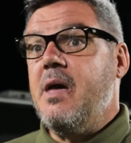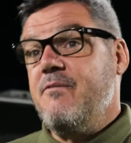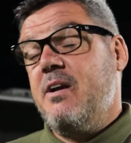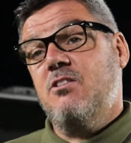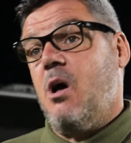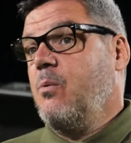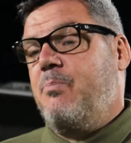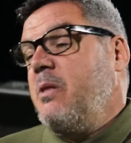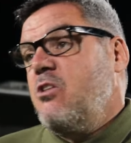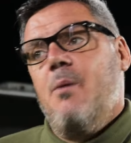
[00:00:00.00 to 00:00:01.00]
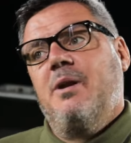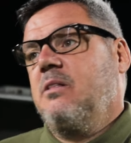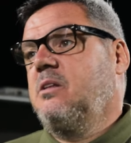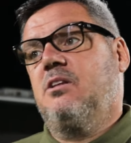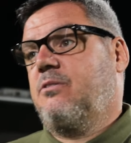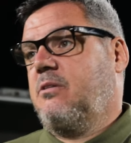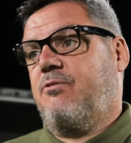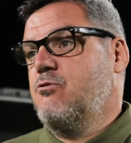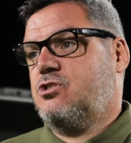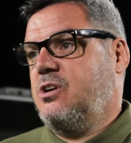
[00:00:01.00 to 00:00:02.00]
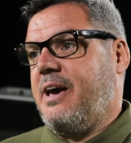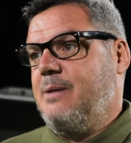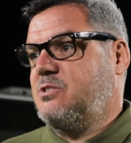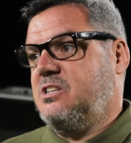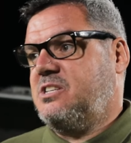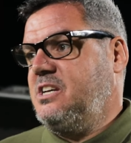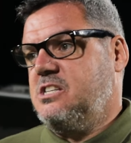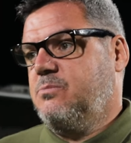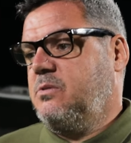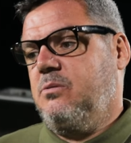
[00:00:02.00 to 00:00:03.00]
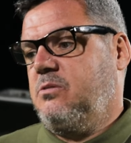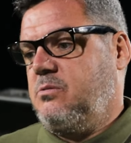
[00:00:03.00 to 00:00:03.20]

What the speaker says: Yeah, we've been dominant in the first three games of the season.